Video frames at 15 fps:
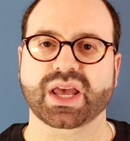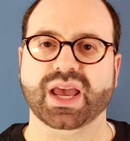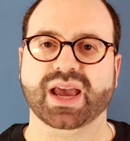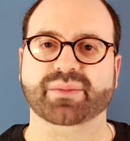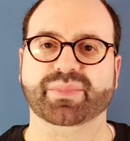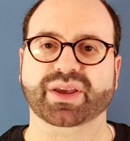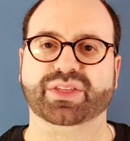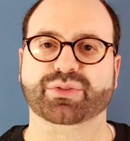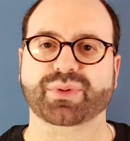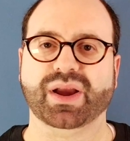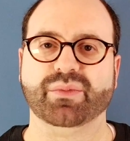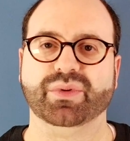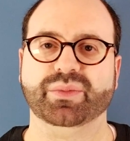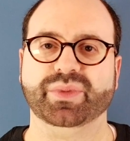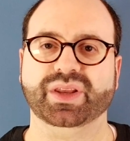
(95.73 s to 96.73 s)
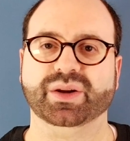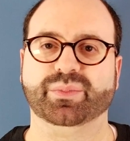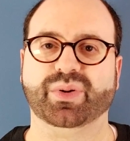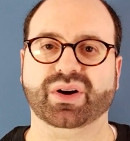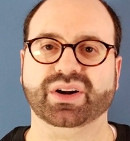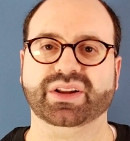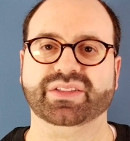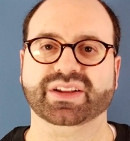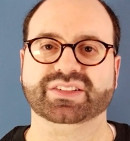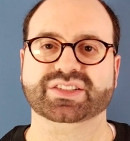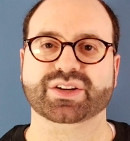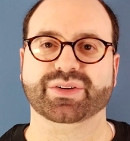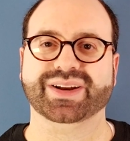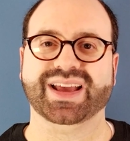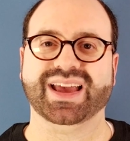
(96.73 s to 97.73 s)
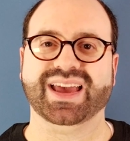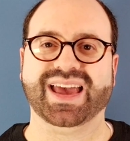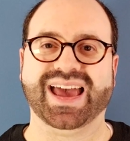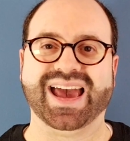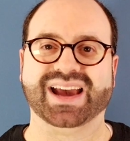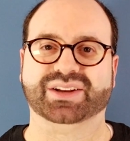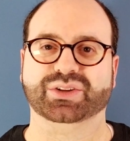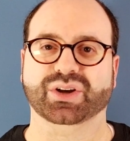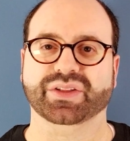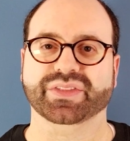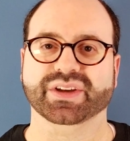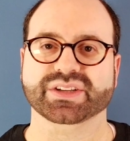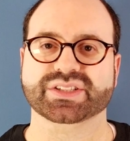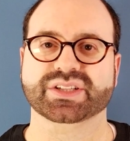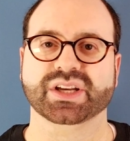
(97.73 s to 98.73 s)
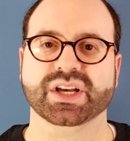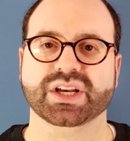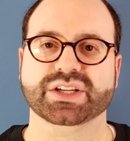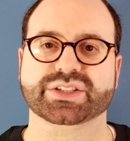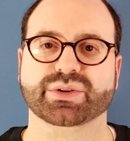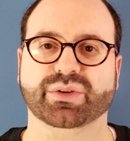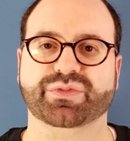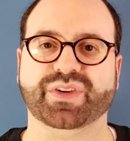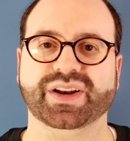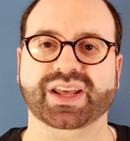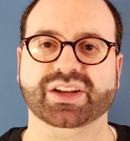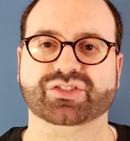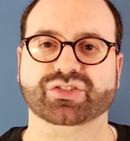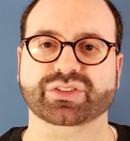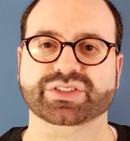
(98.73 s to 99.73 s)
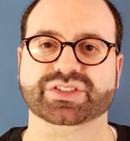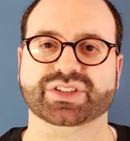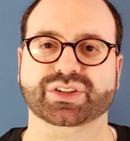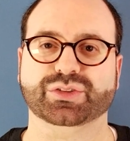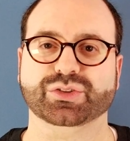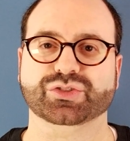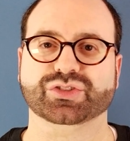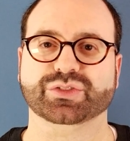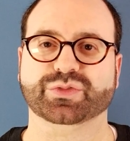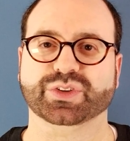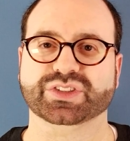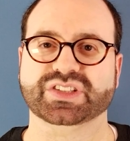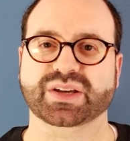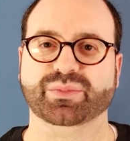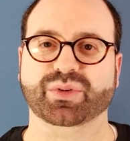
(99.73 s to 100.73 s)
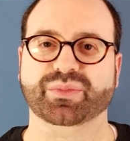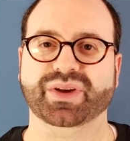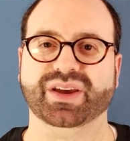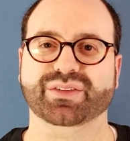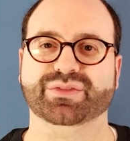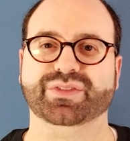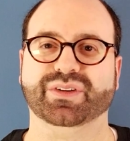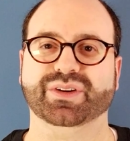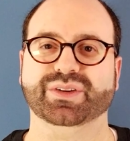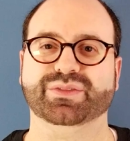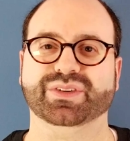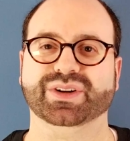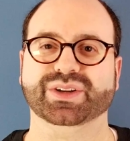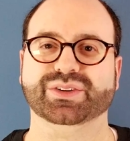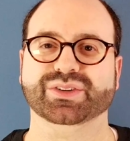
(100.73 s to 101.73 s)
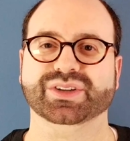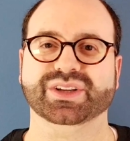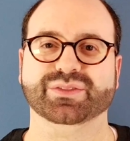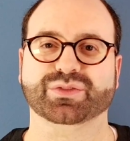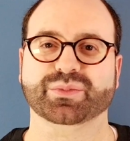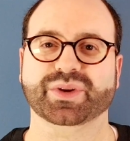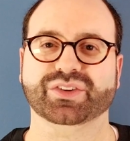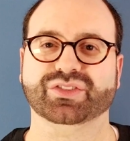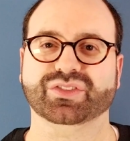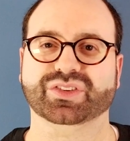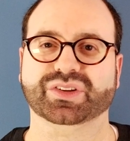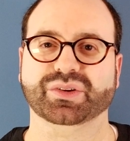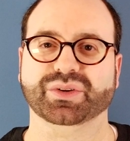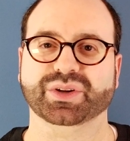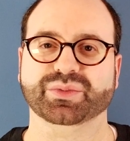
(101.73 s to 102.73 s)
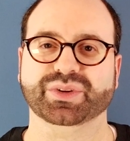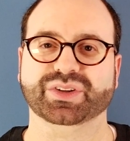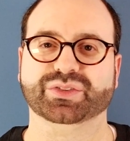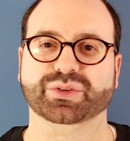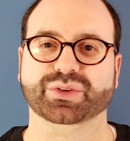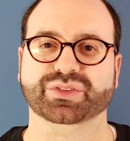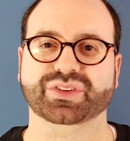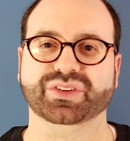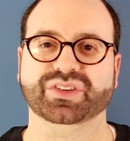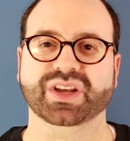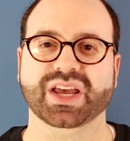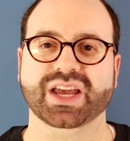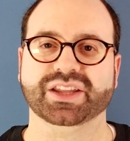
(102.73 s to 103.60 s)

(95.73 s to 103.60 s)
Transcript: And by threat, we mean a party that's going to act on this. So a financial institution, for example, may have very, very good information security resources.